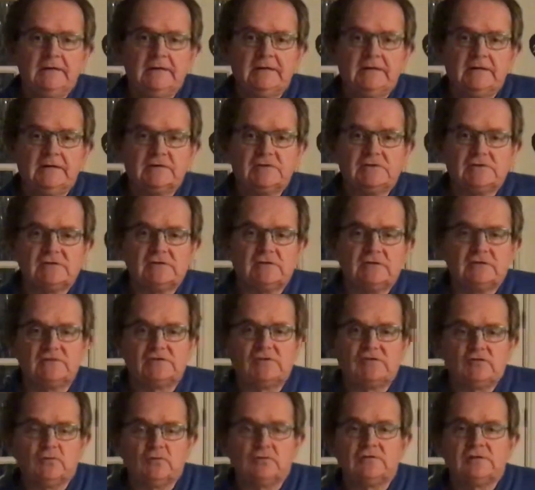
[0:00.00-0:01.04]
It's just nice to
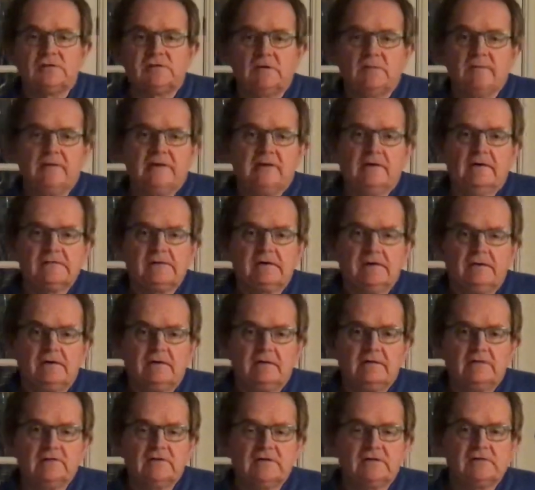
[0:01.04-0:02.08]
talk to somebody else other
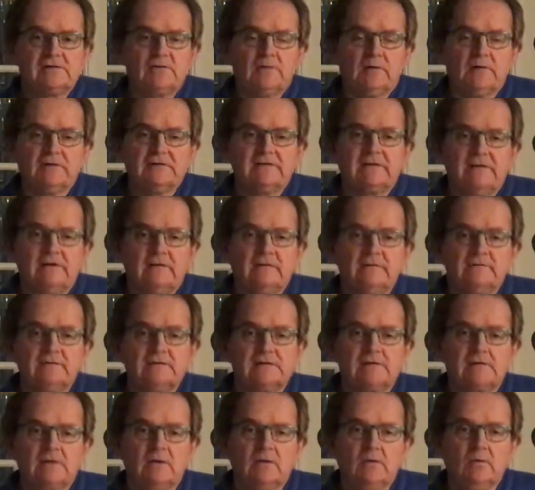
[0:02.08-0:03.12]
than just to ourselves,
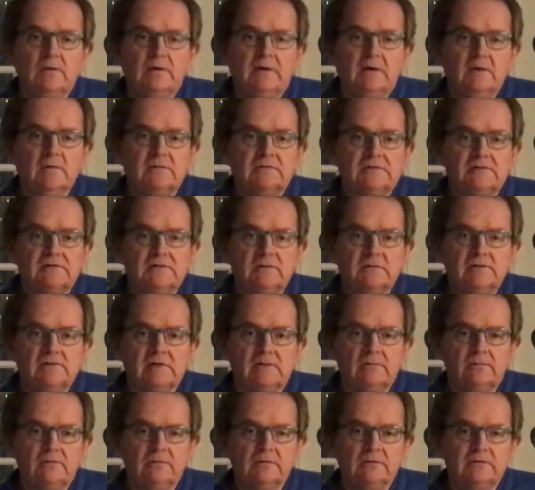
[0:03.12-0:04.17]
so we hope to see you at some
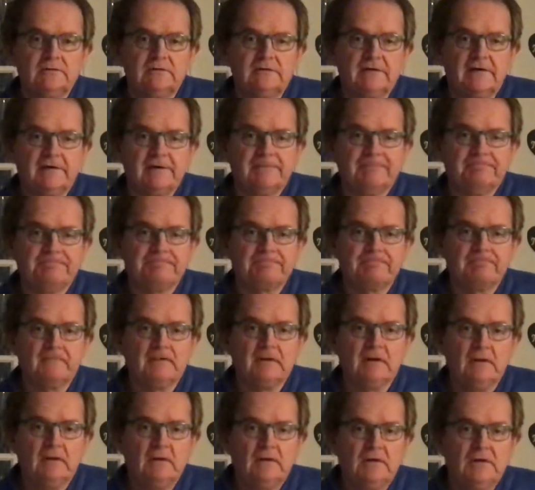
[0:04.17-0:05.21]
point today.
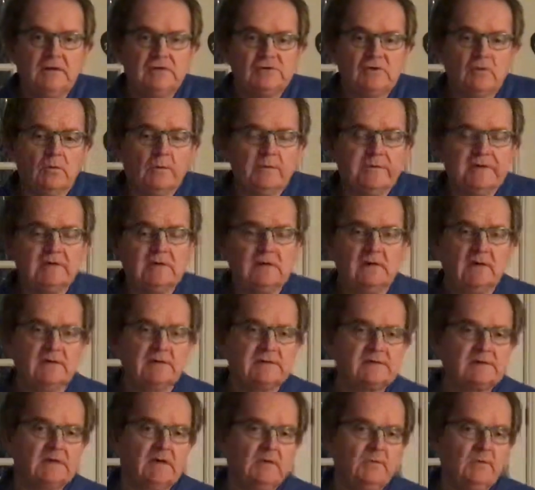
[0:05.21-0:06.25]
So what we did last
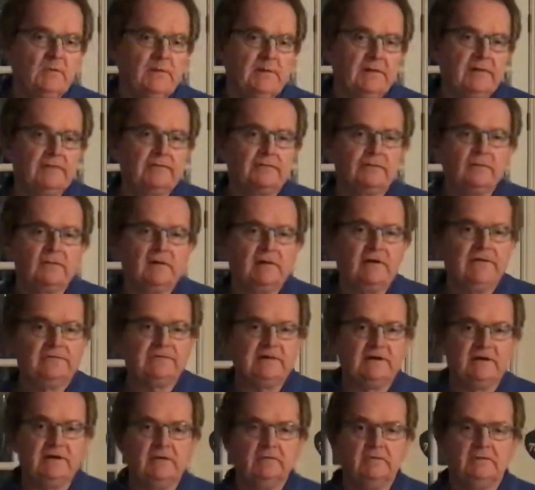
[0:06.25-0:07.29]
time, we went through the
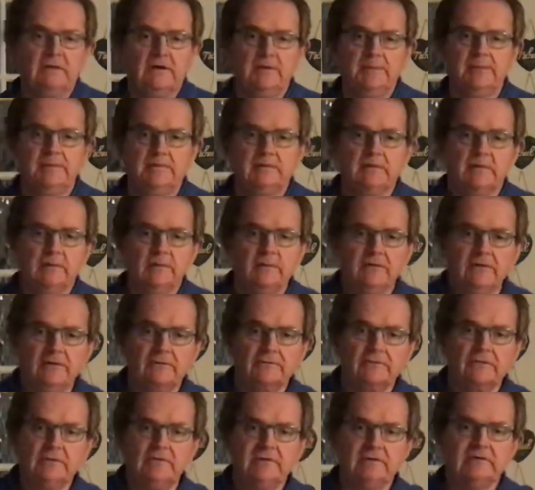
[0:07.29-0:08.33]
left-hand grip and I went
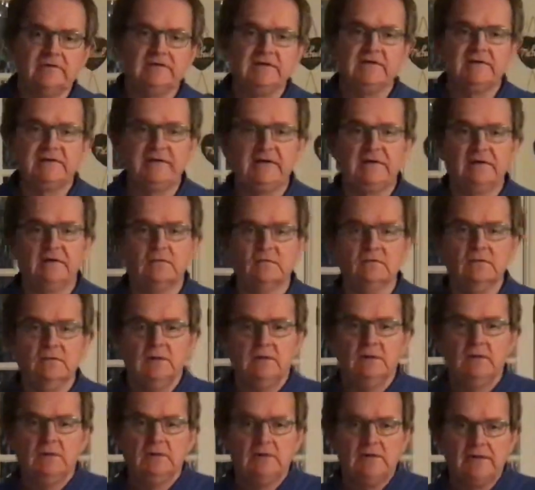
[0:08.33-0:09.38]
through in detail
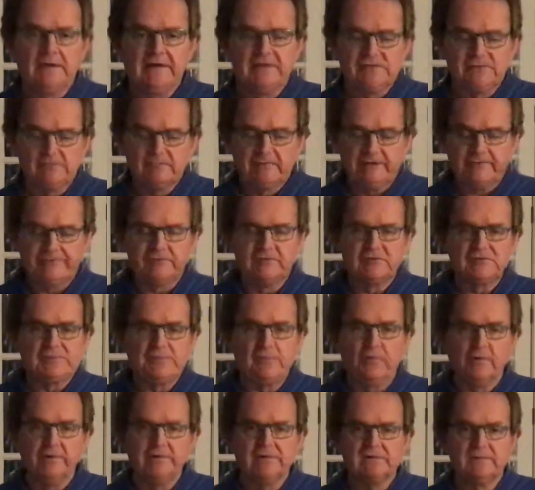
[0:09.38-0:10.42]
some reference
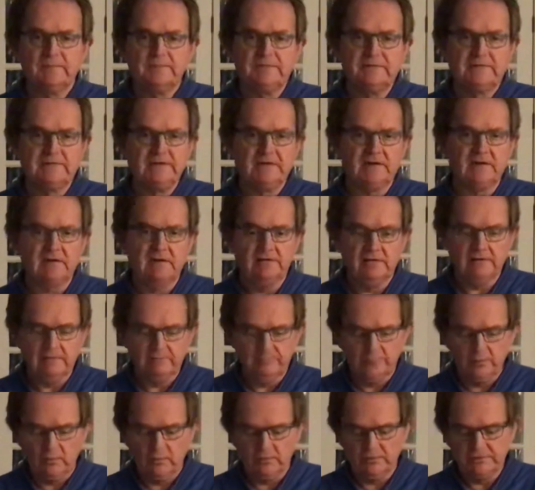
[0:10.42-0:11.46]
points, and particularly the
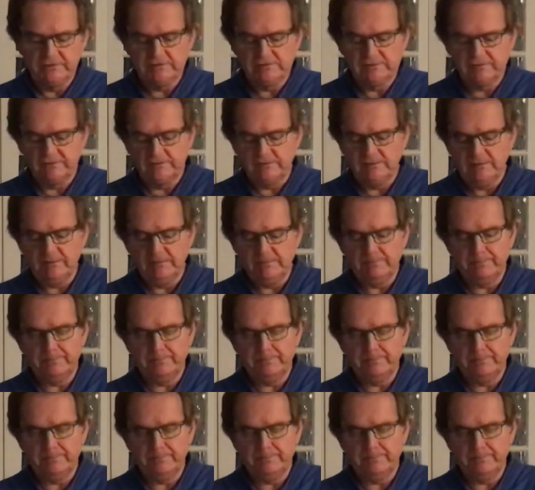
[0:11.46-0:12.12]
importance of the